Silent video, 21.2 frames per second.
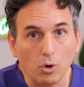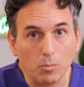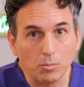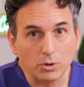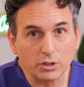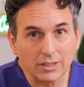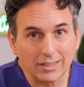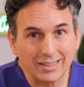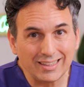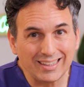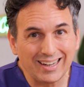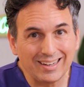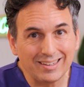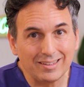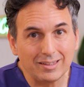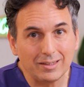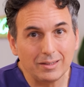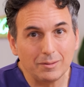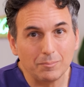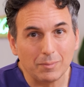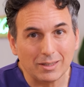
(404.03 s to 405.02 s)
What would the
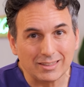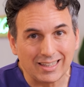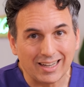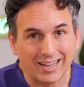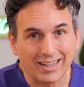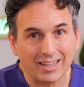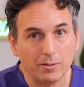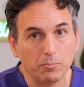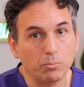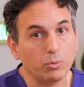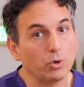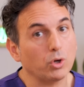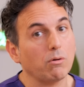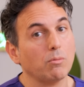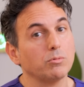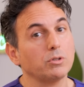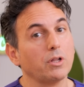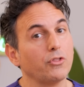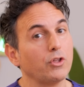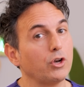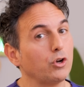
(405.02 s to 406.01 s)
massage be like?
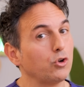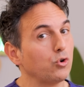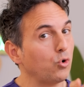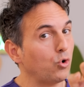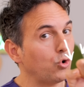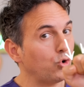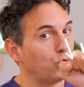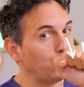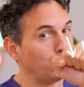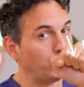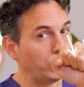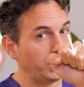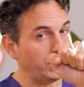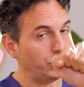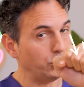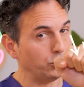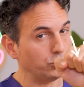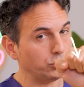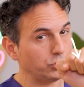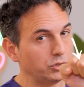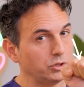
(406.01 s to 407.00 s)
Well, we are going
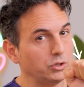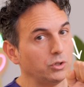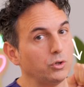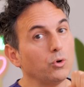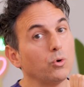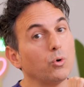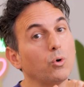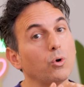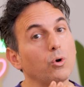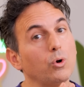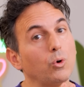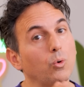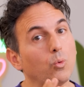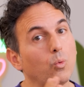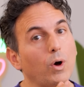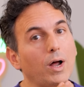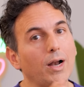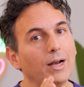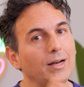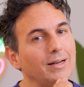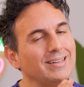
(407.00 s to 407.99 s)
to do it with
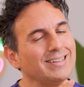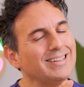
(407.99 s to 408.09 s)
knuckles.